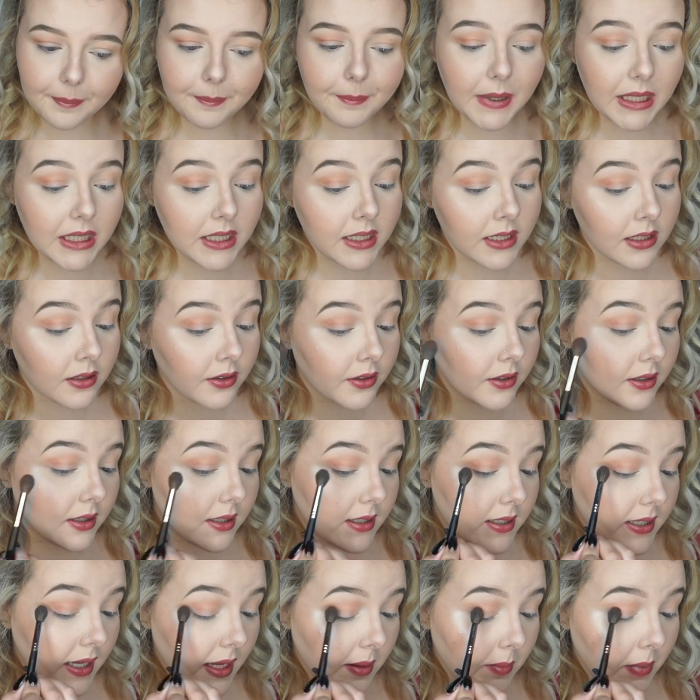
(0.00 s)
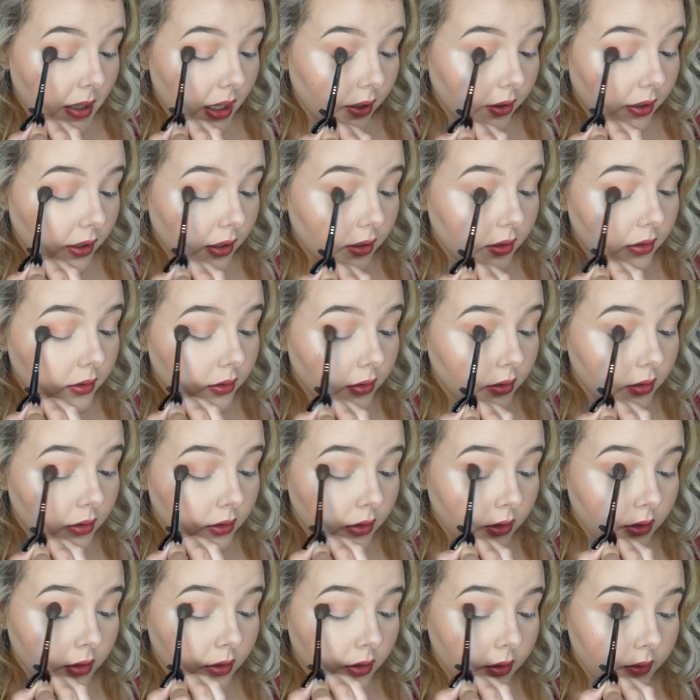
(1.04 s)
but still in the same area.
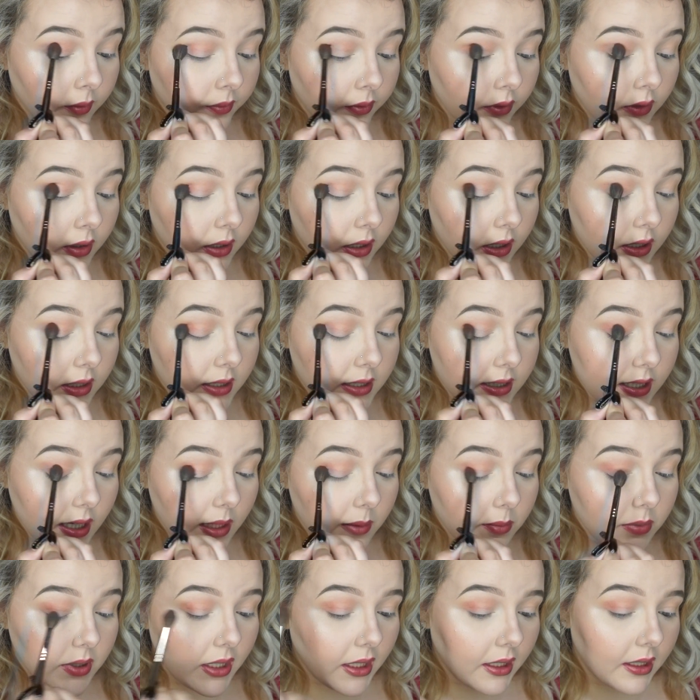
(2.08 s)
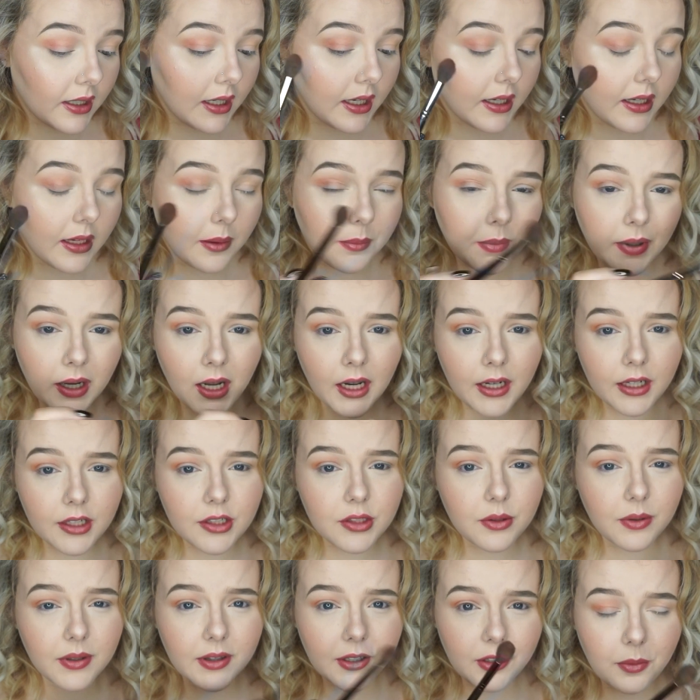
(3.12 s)
And same technique, I'm kind of
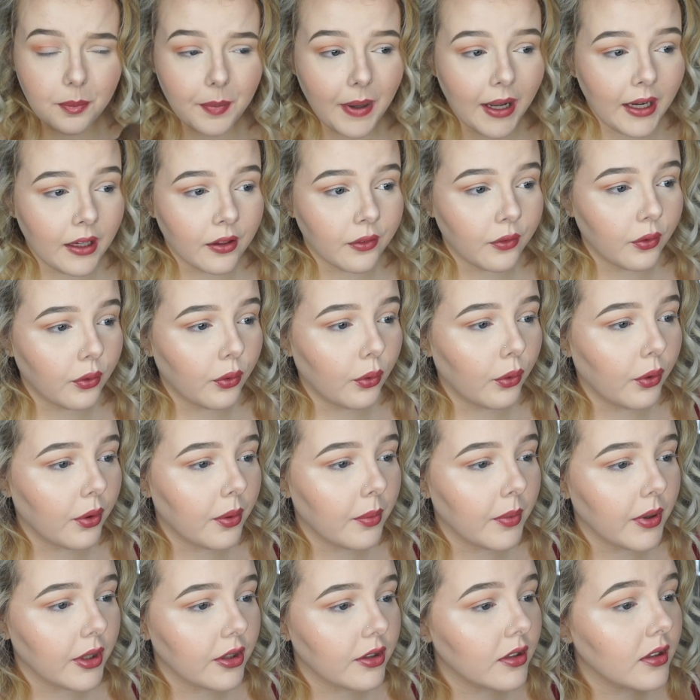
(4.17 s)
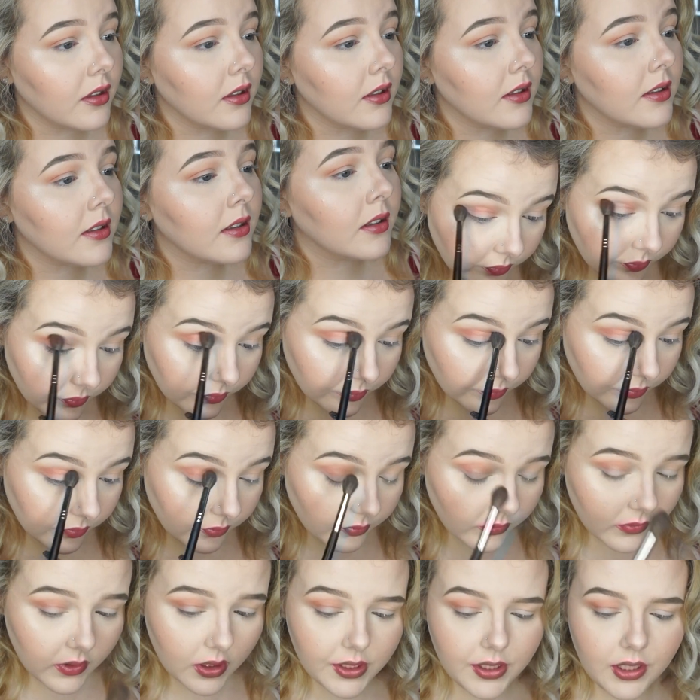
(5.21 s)
doing little back and forth motions.
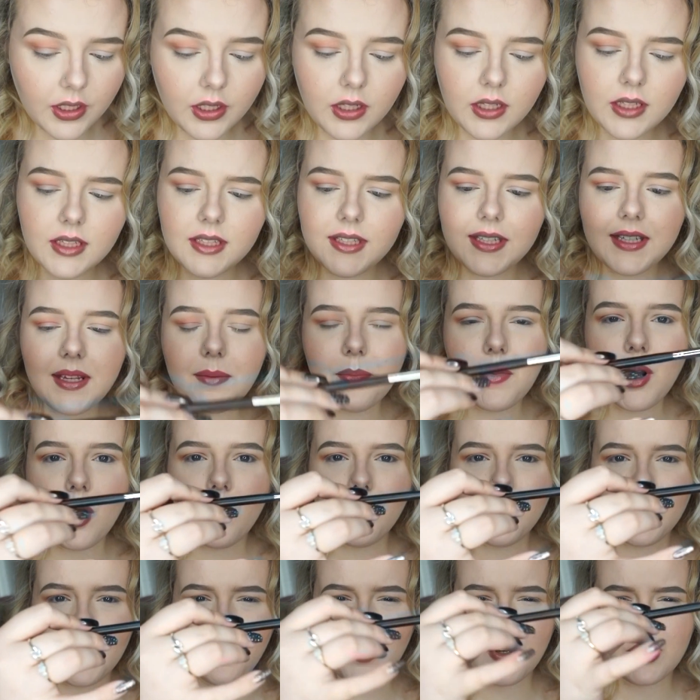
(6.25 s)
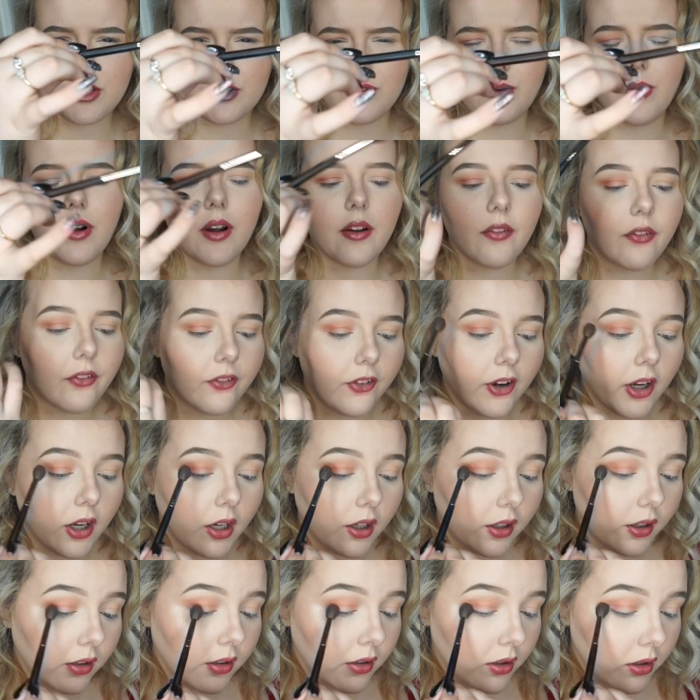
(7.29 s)
So you can see I'm holding the brush quite
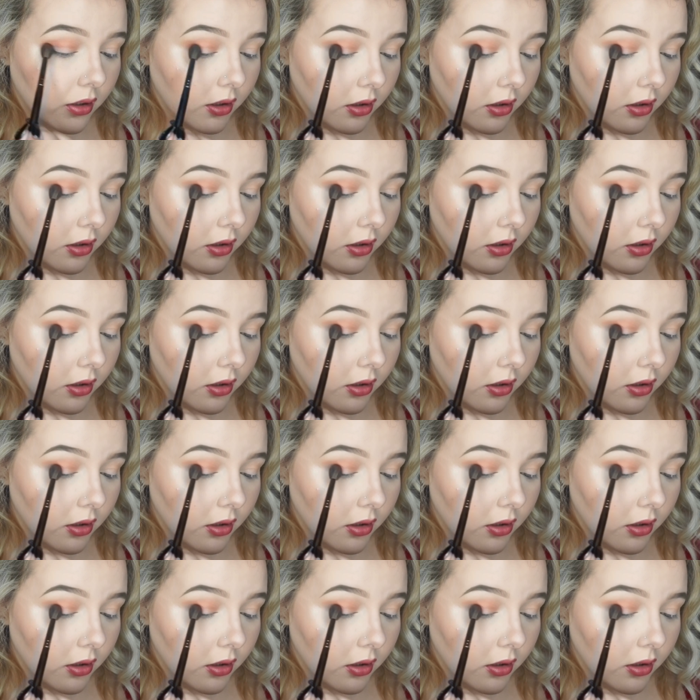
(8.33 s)
far.